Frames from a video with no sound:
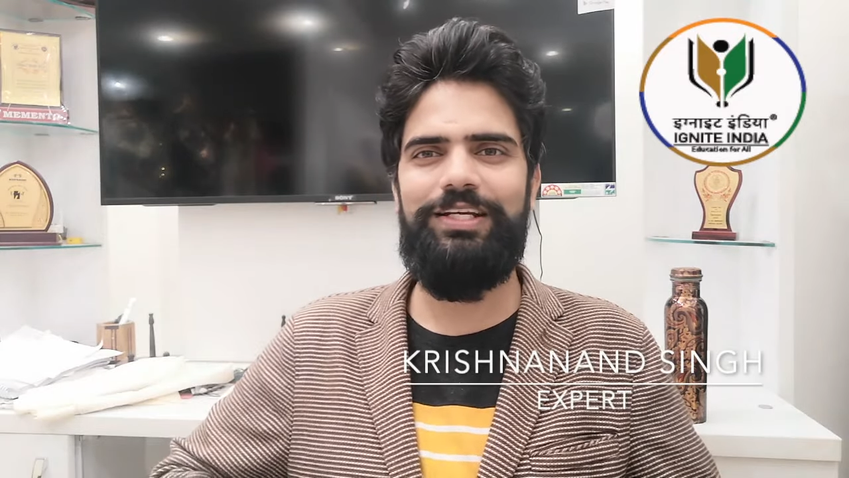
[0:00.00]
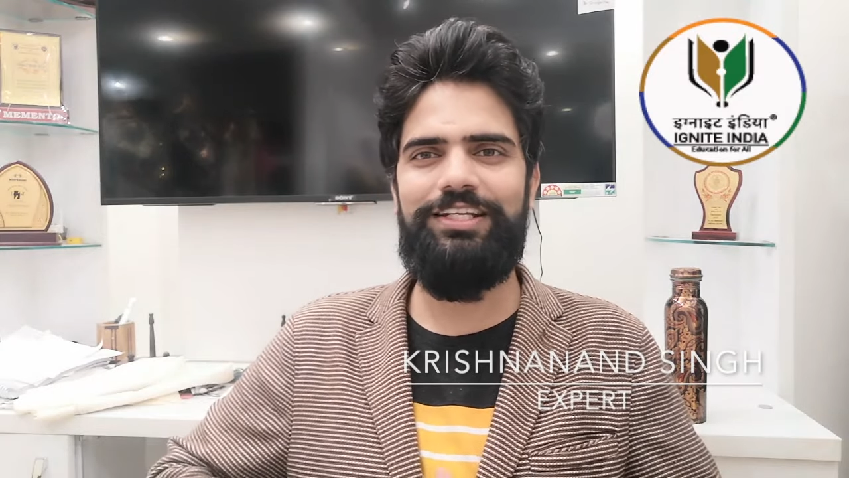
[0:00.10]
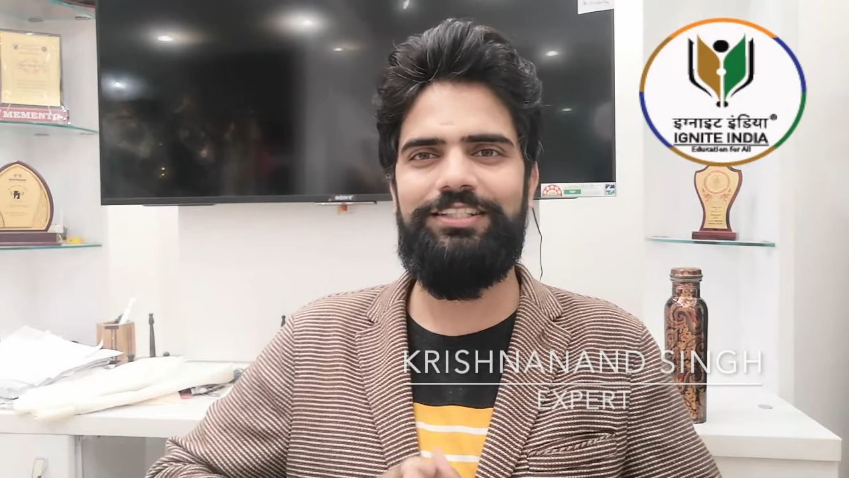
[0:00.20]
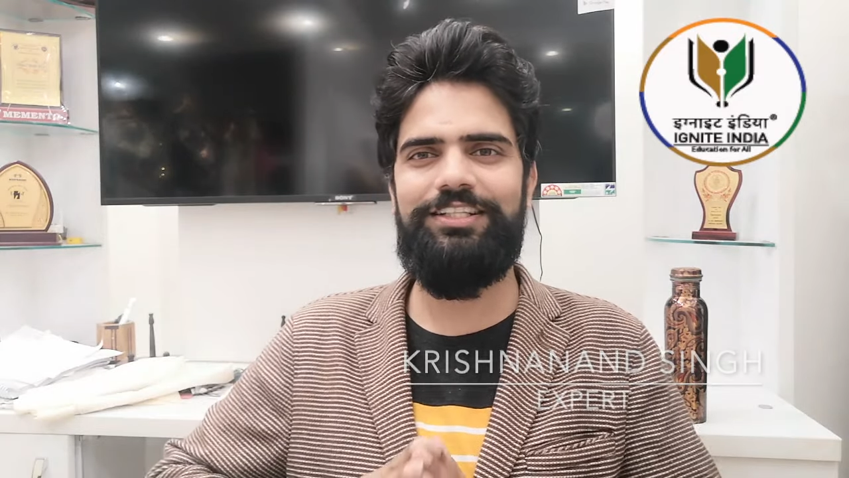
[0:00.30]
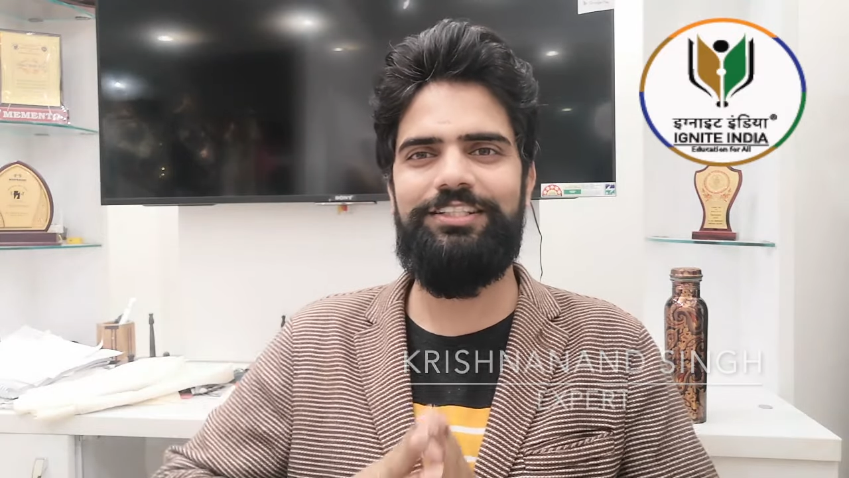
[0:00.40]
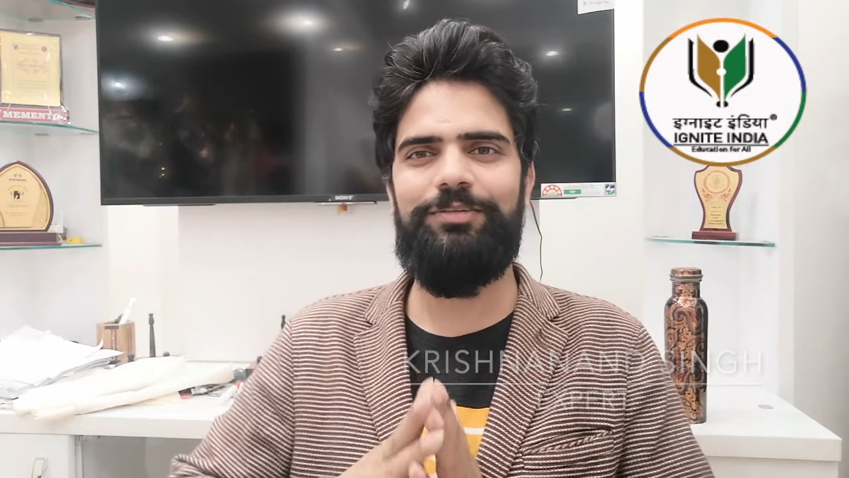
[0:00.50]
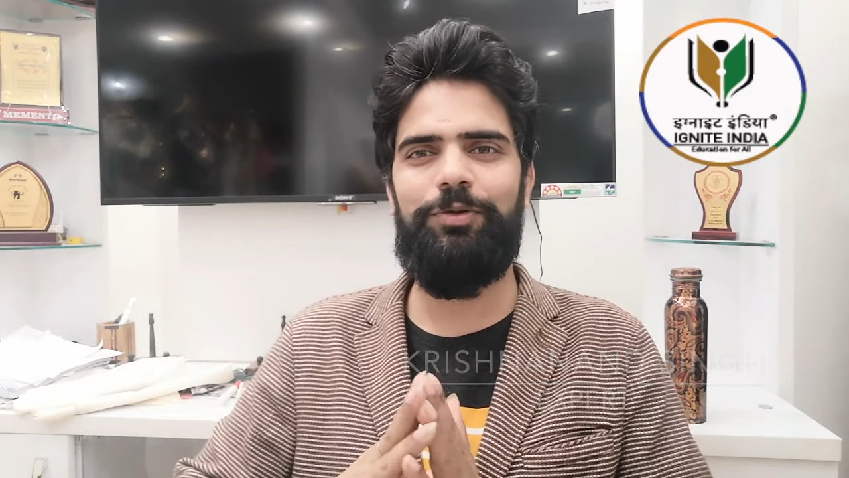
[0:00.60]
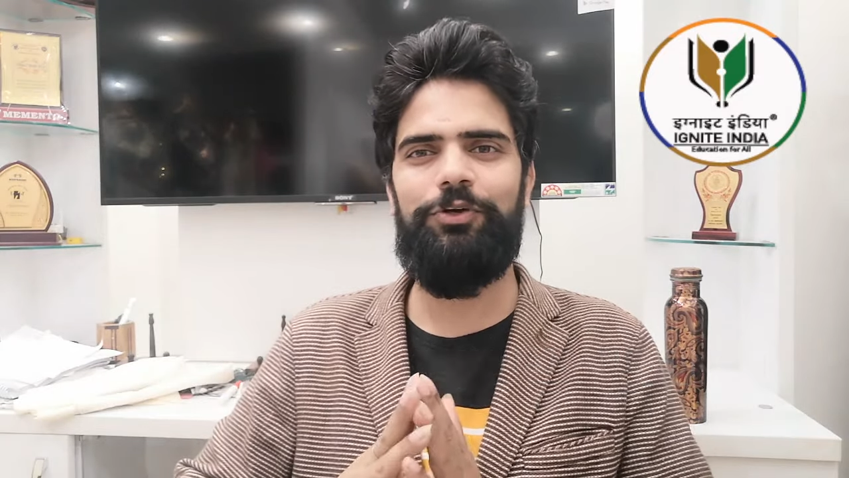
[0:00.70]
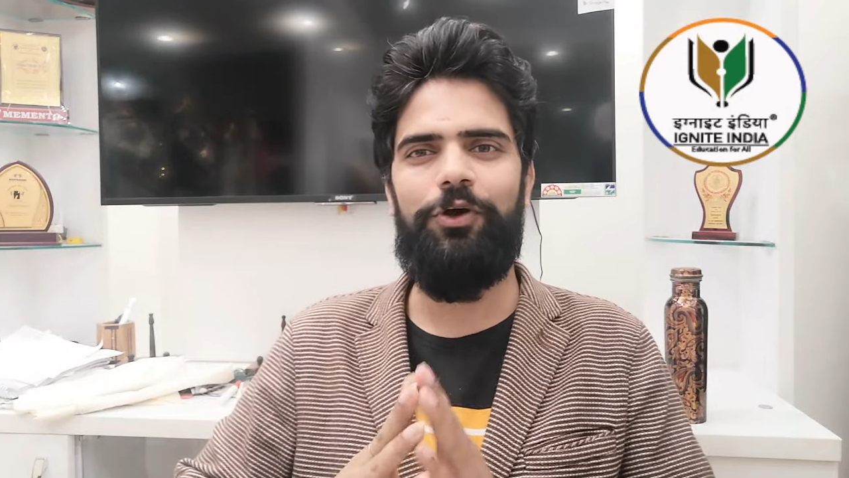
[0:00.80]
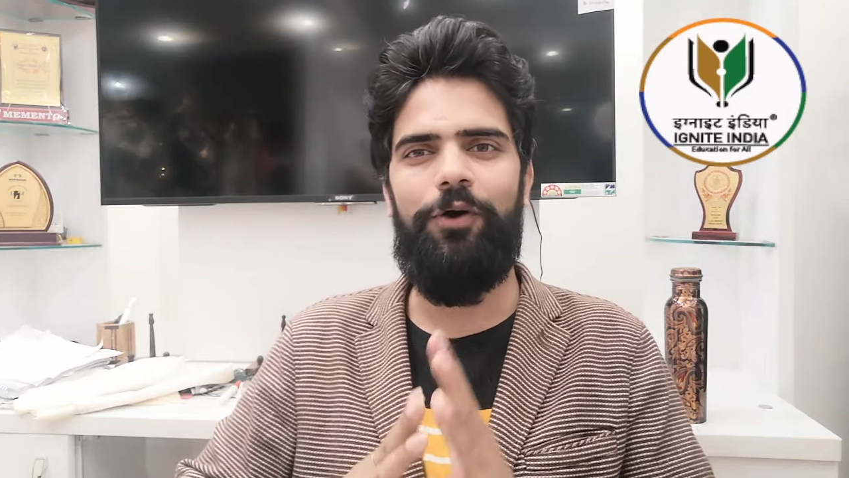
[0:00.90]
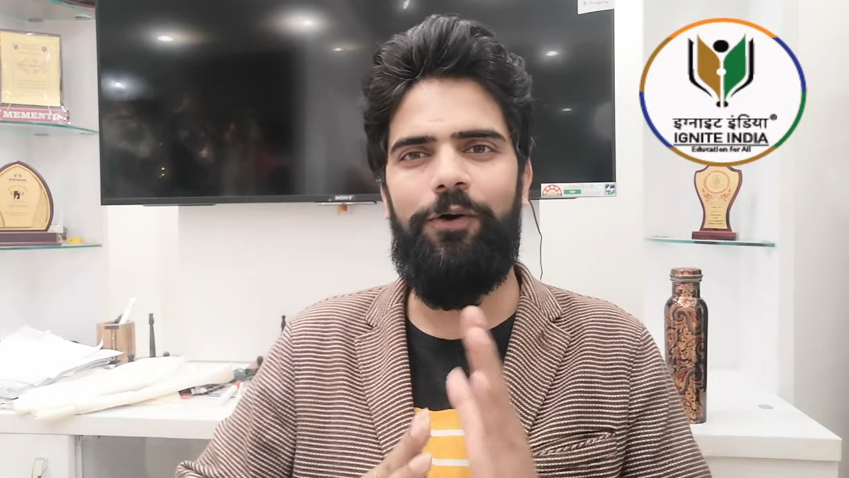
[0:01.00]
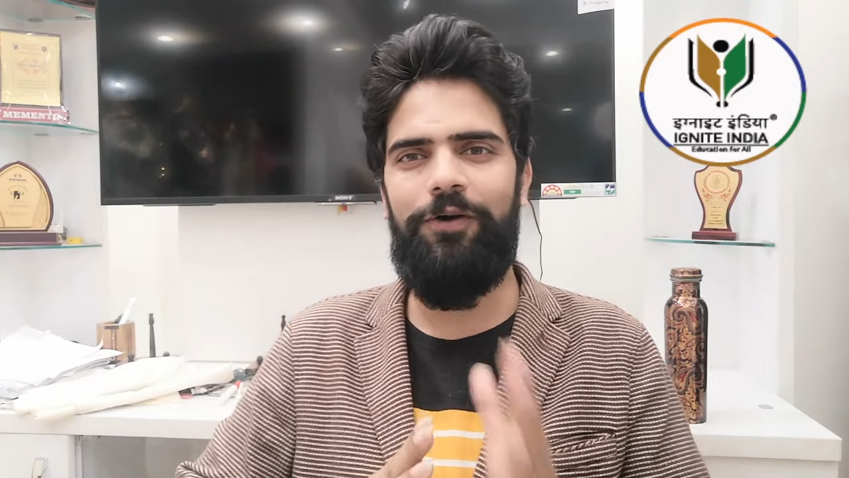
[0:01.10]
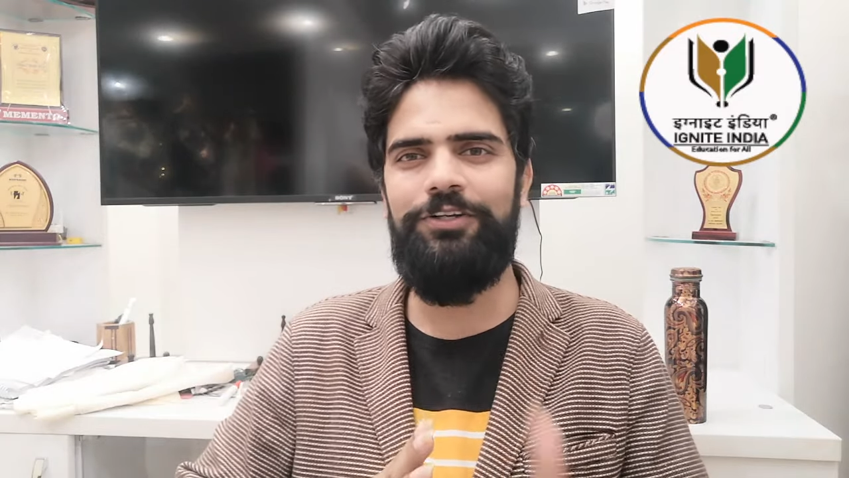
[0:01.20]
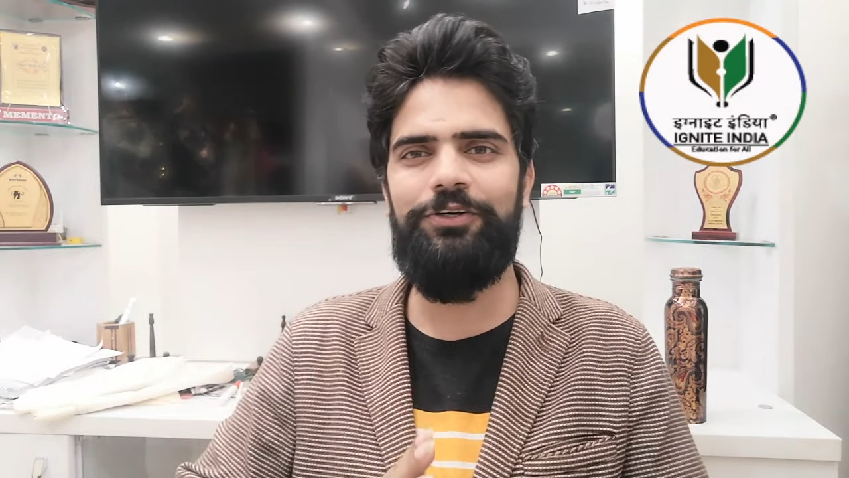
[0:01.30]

we'll discuss about all